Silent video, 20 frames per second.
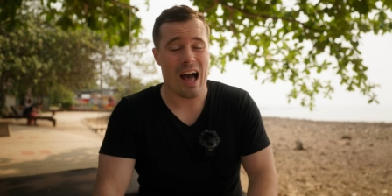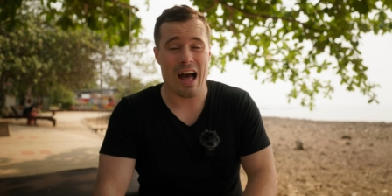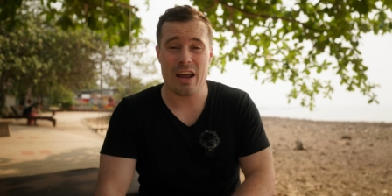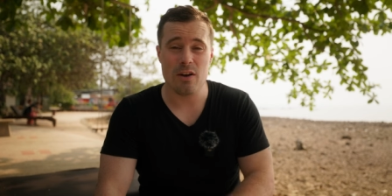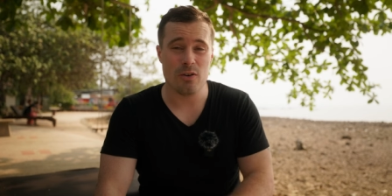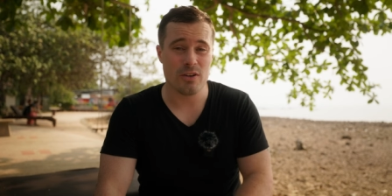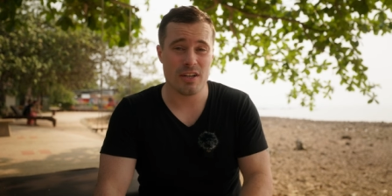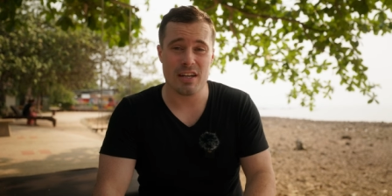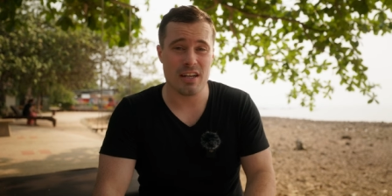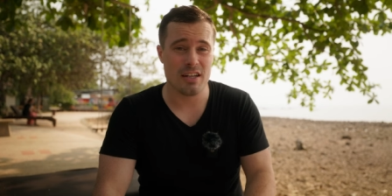I
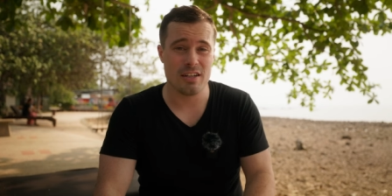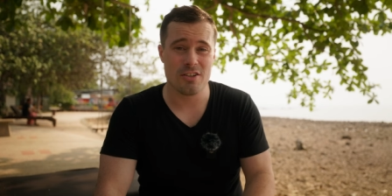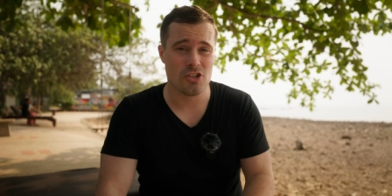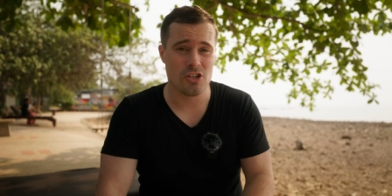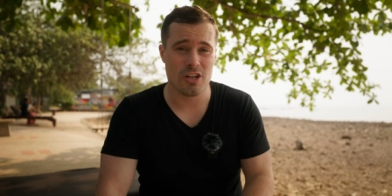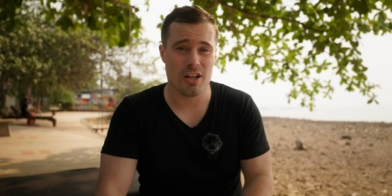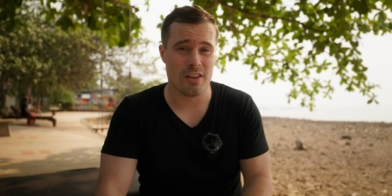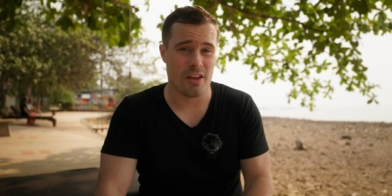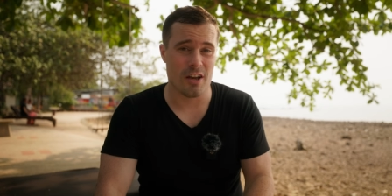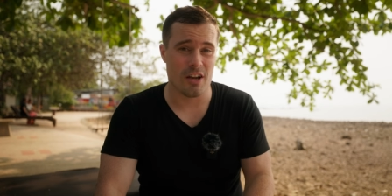don't get any
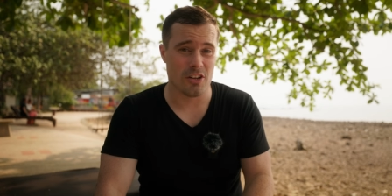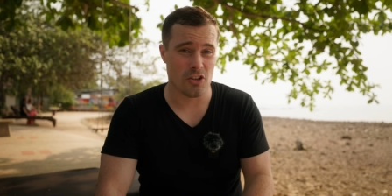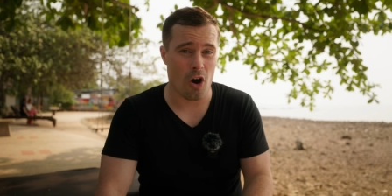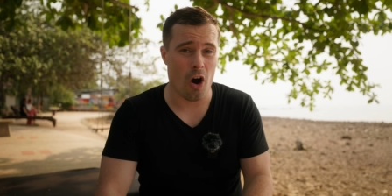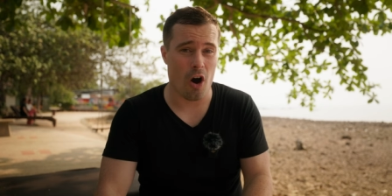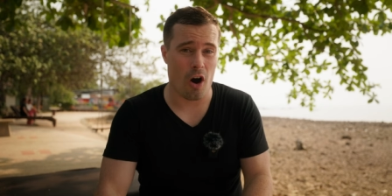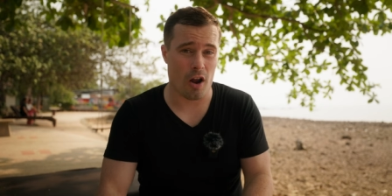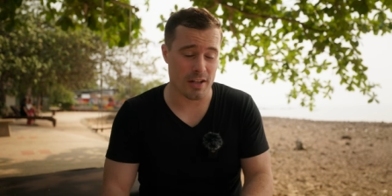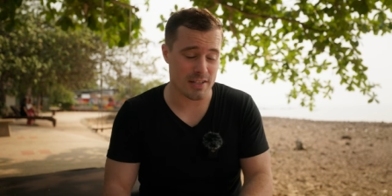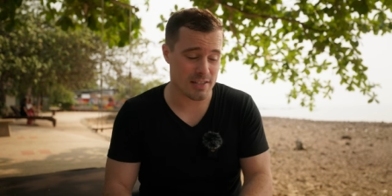jitter there at
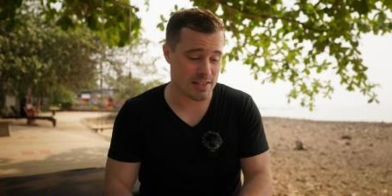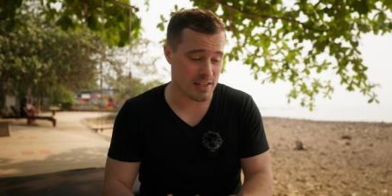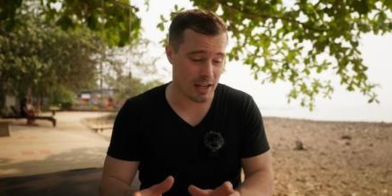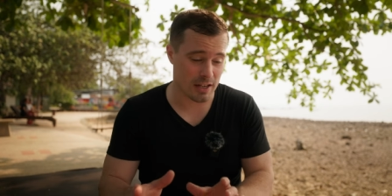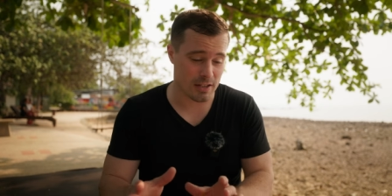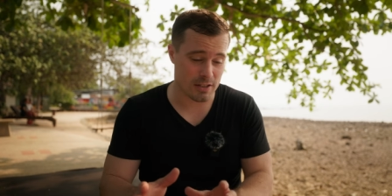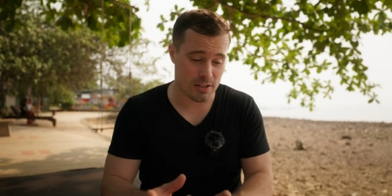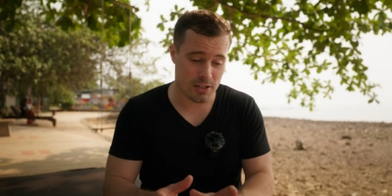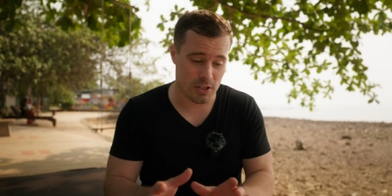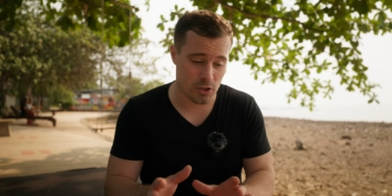all. It's
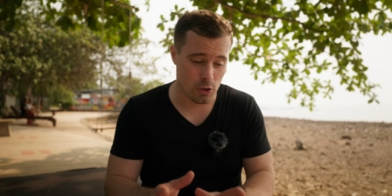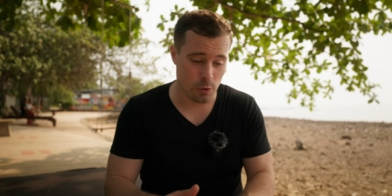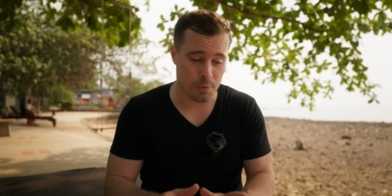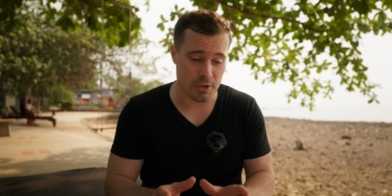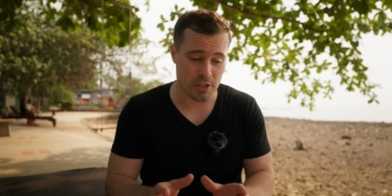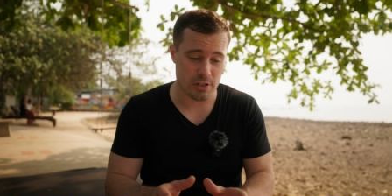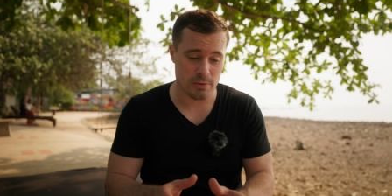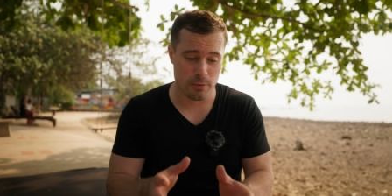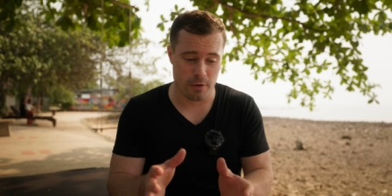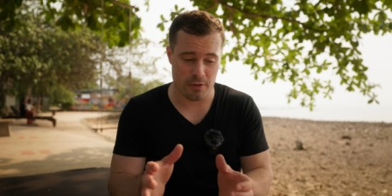like
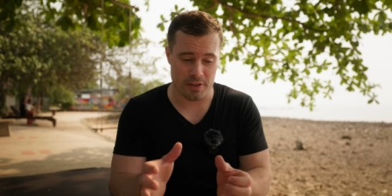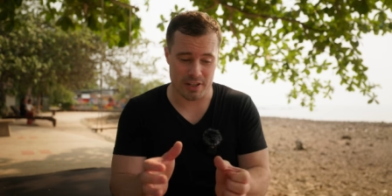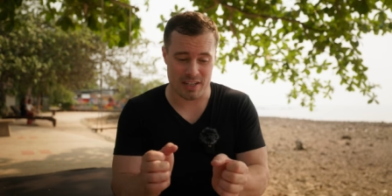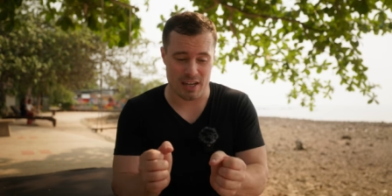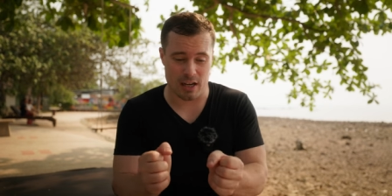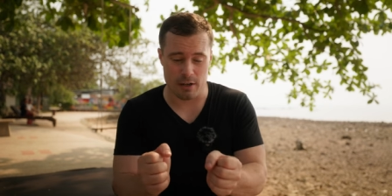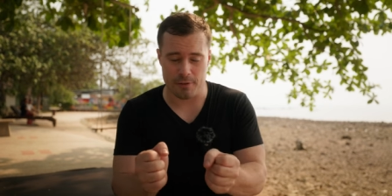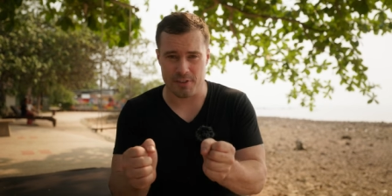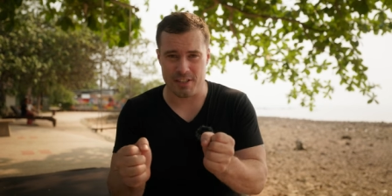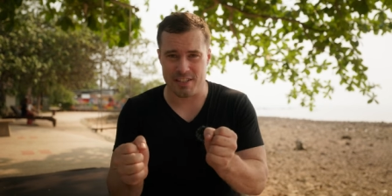super smooth. It
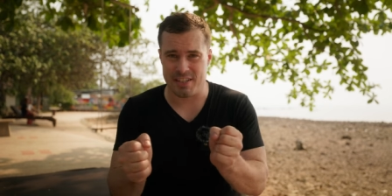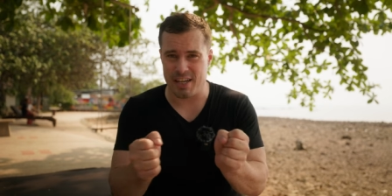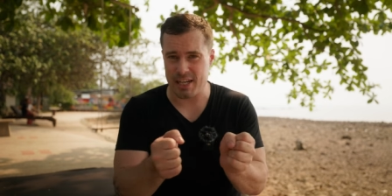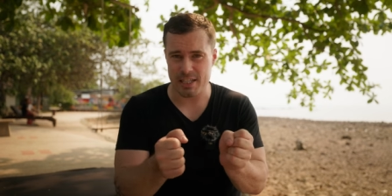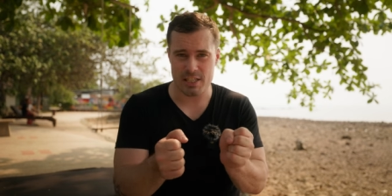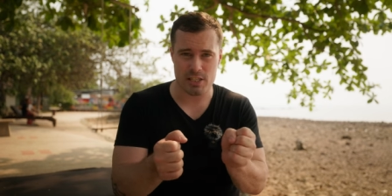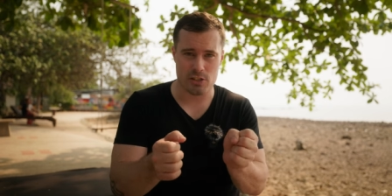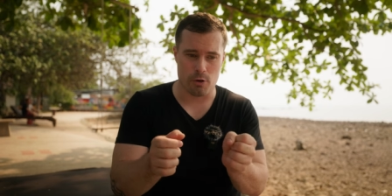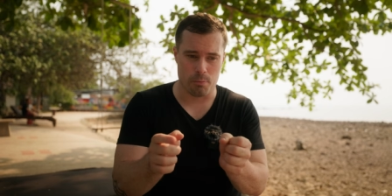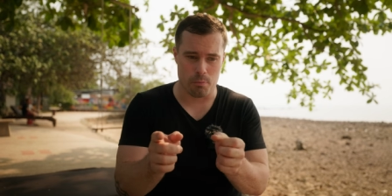kind of
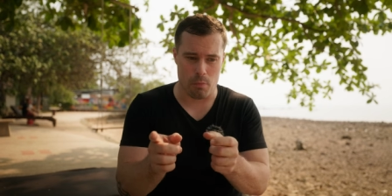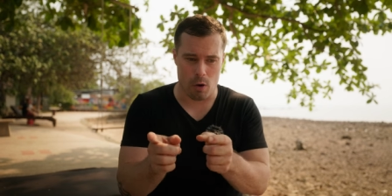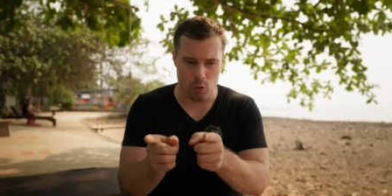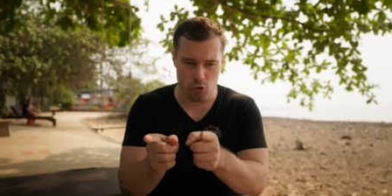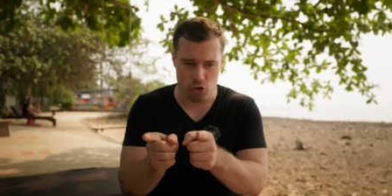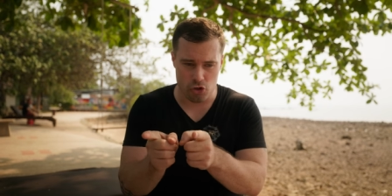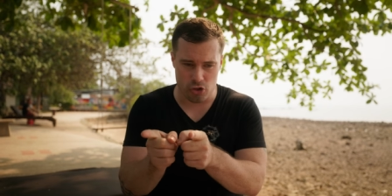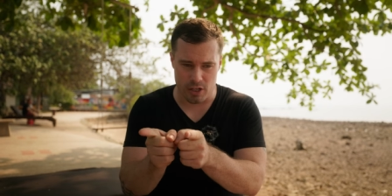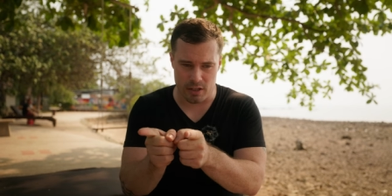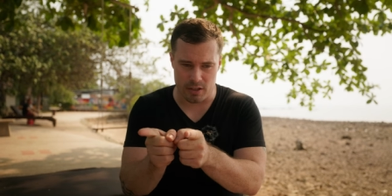detects your
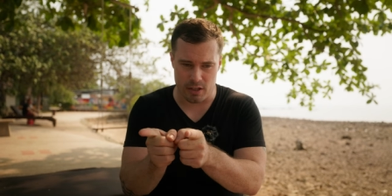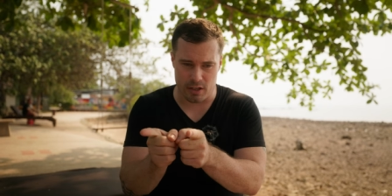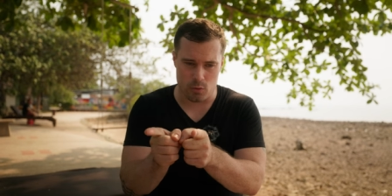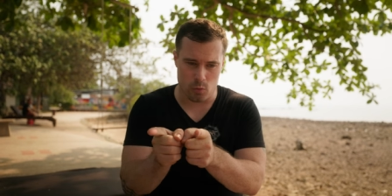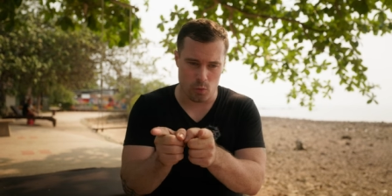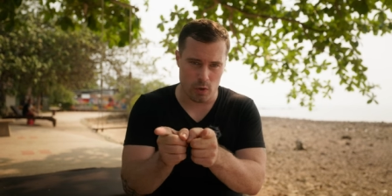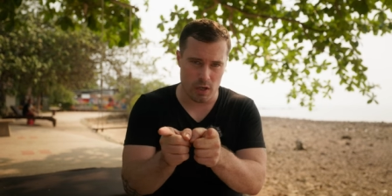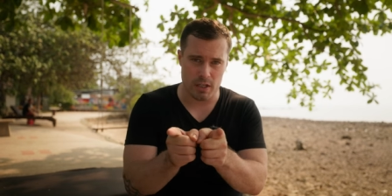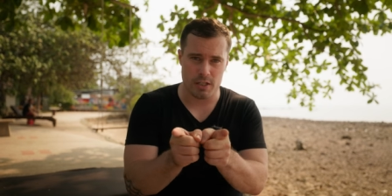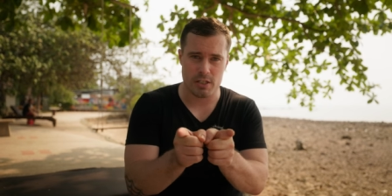motion and
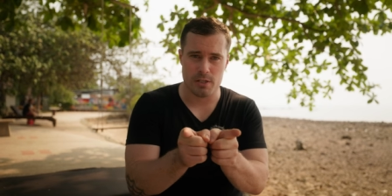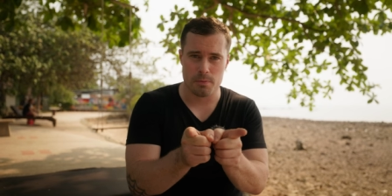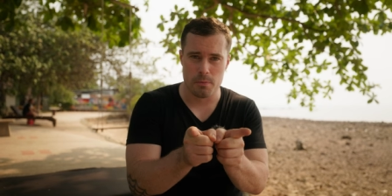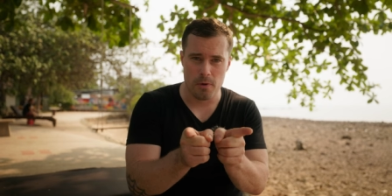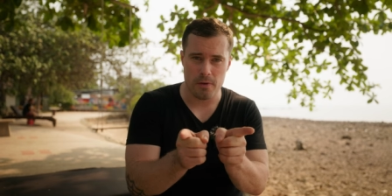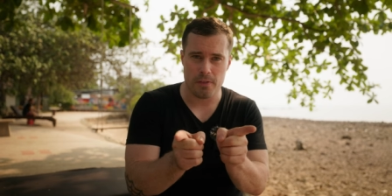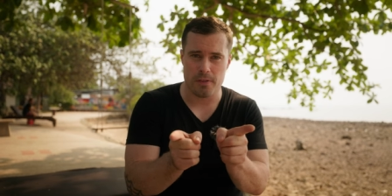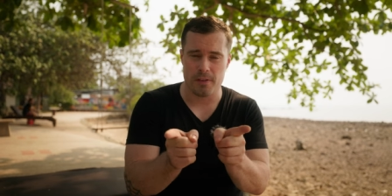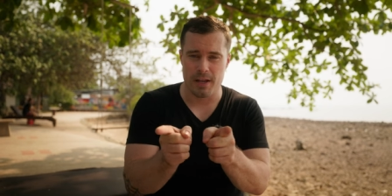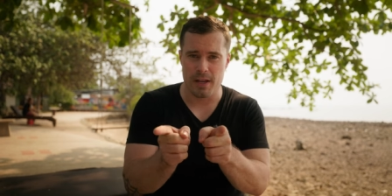then really
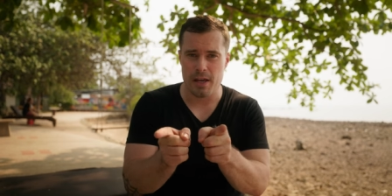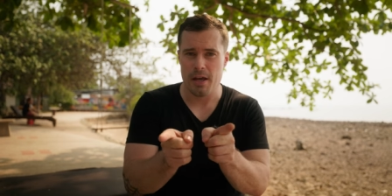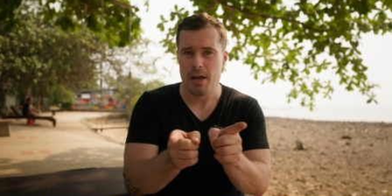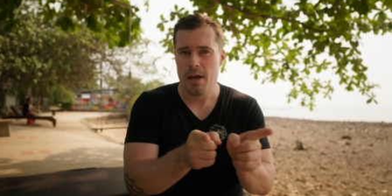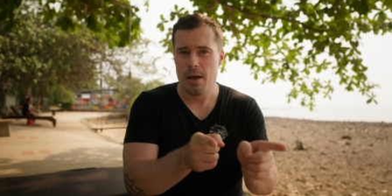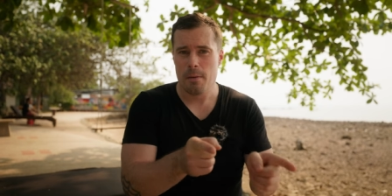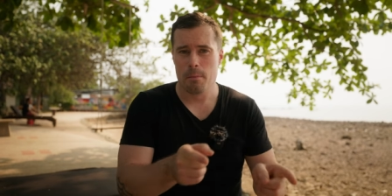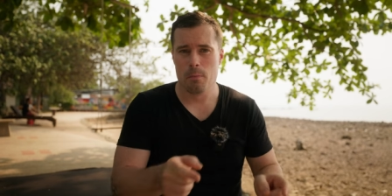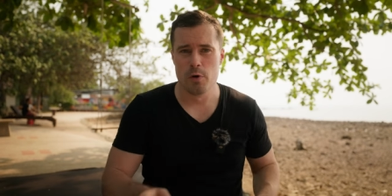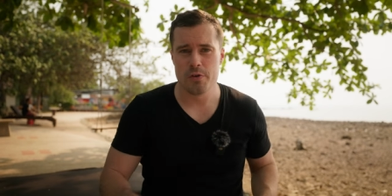smoothly
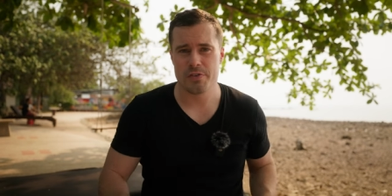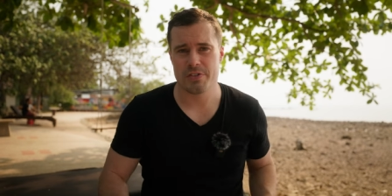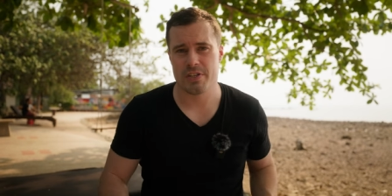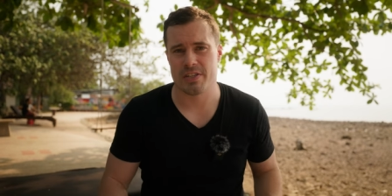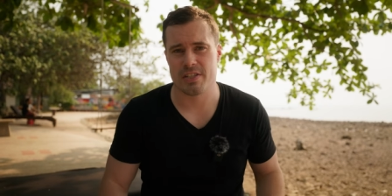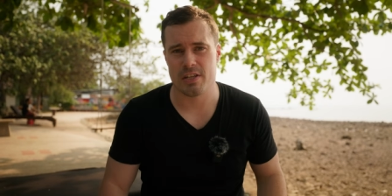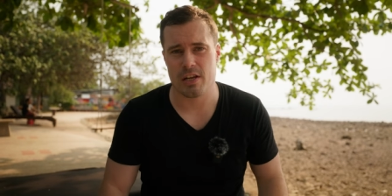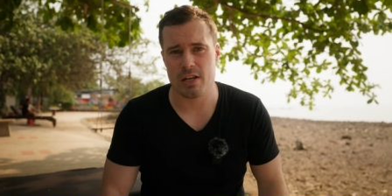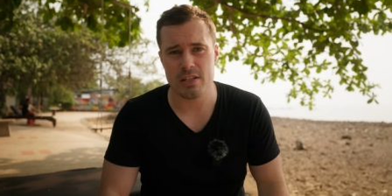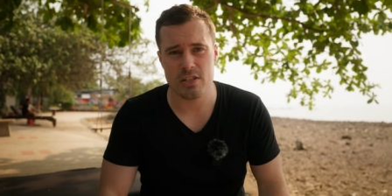moves the
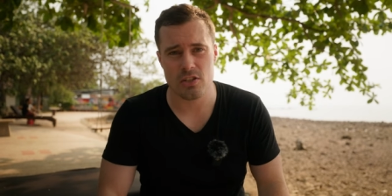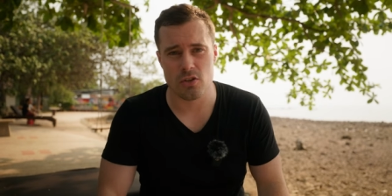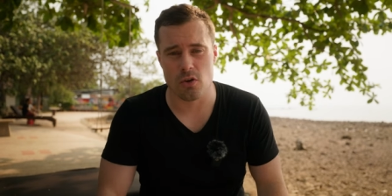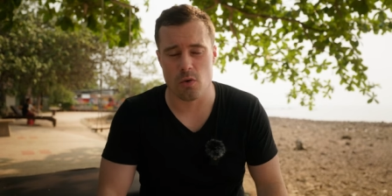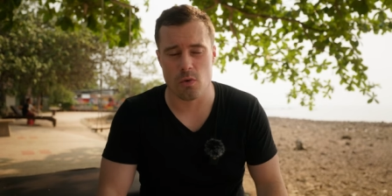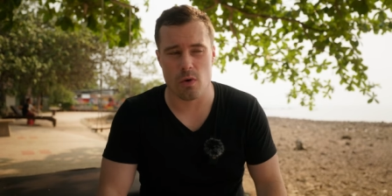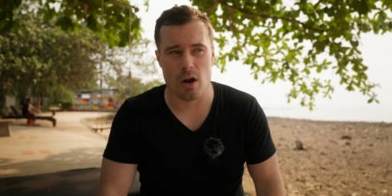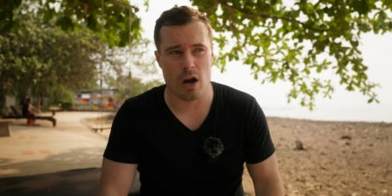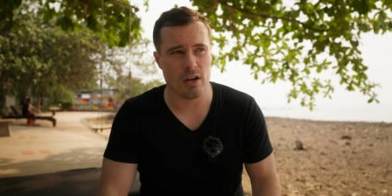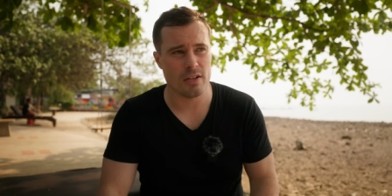sensor
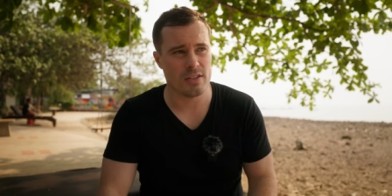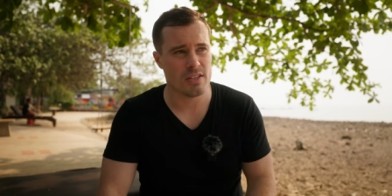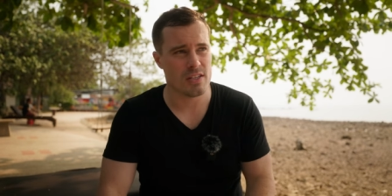around.